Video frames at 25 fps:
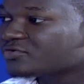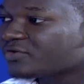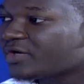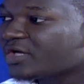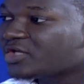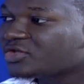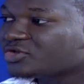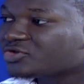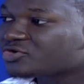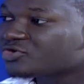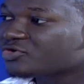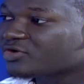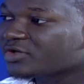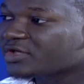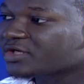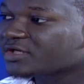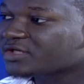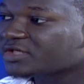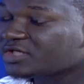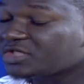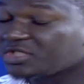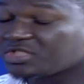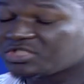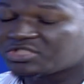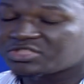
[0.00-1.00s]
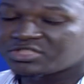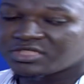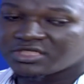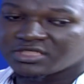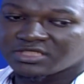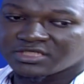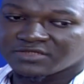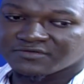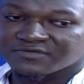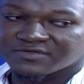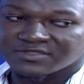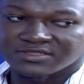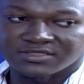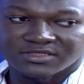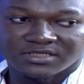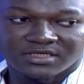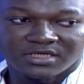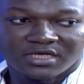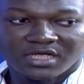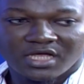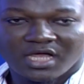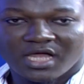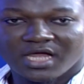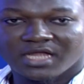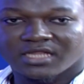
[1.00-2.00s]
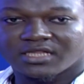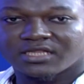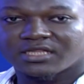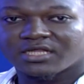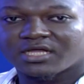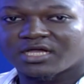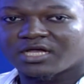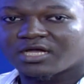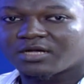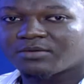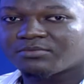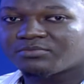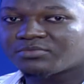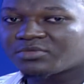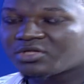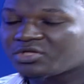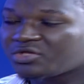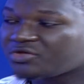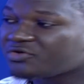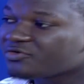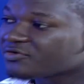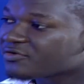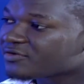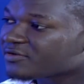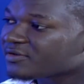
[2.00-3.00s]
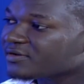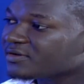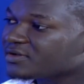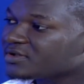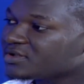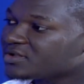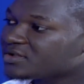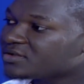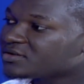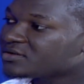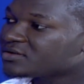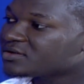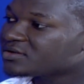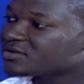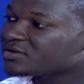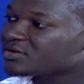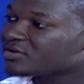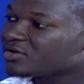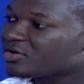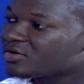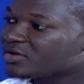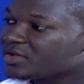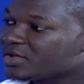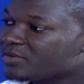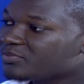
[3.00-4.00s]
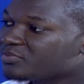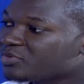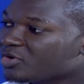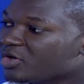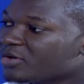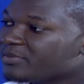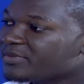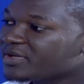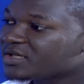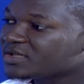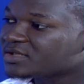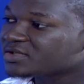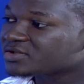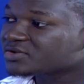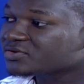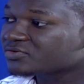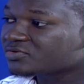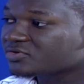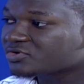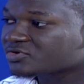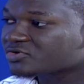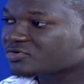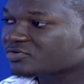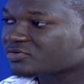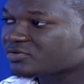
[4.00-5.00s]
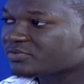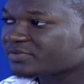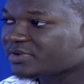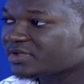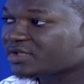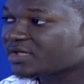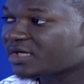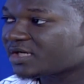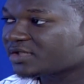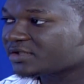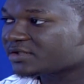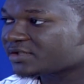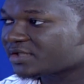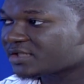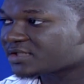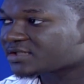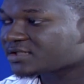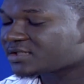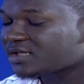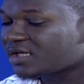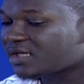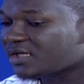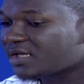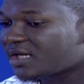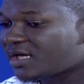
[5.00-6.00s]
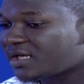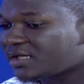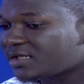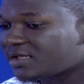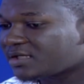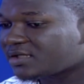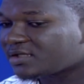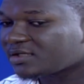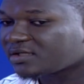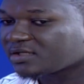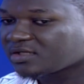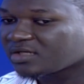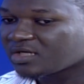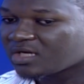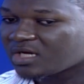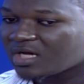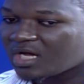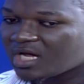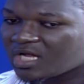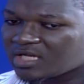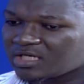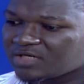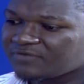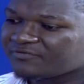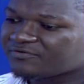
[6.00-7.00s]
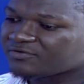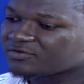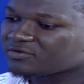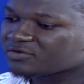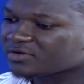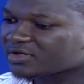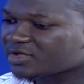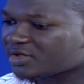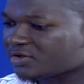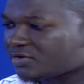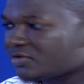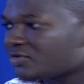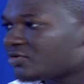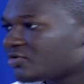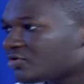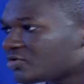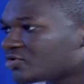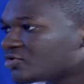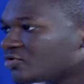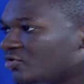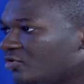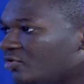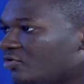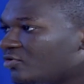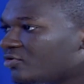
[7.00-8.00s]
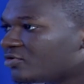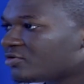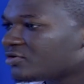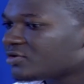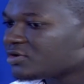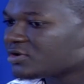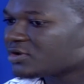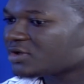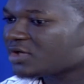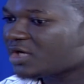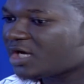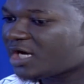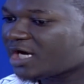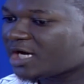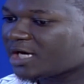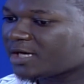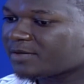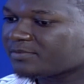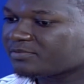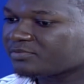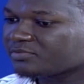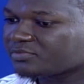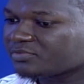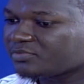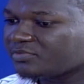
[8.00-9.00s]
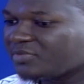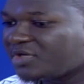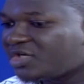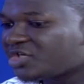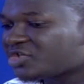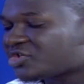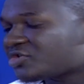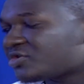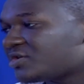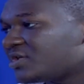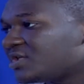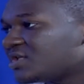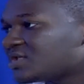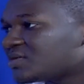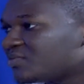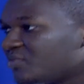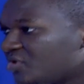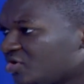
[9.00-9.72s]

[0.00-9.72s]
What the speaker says: to ensure that initiatives and the youth unemployment is also being addressed at it. And if you look at also ministries,